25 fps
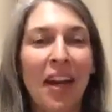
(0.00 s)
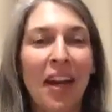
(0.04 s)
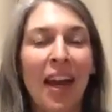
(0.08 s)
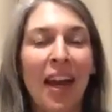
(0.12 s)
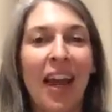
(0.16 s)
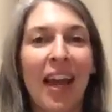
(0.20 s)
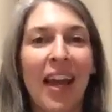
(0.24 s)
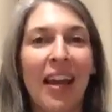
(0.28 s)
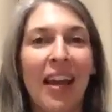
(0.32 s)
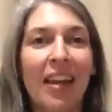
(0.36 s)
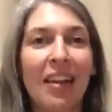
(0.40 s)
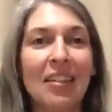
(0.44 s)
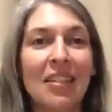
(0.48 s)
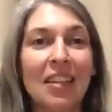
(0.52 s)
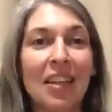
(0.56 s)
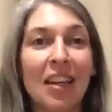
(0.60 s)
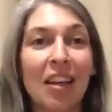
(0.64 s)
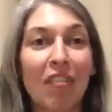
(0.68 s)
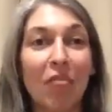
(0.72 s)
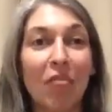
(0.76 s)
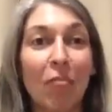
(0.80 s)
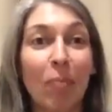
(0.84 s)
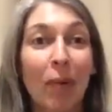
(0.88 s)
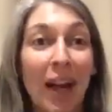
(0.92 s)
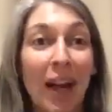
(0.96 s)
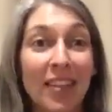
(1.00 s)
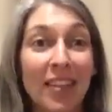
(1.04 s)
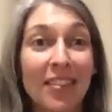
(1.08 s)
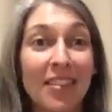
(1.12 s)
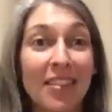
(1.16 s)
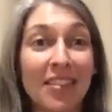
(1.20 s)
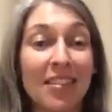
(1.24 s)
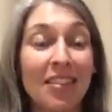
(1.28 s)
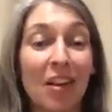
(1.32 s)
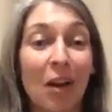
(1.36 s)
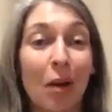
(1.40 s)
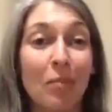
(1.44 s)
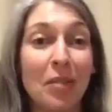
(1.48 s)
And if
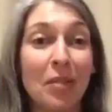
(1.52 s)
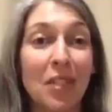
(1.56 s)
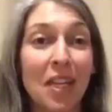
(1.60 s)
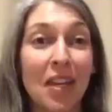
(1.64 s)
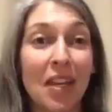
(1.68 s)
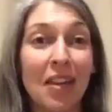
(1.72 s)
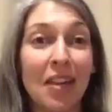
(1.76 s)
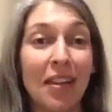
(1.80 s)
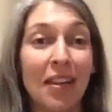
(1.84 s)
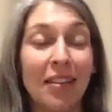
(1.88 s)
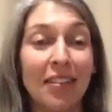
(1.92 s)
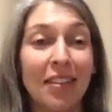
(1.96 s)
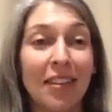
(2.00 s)
pests come to eat it,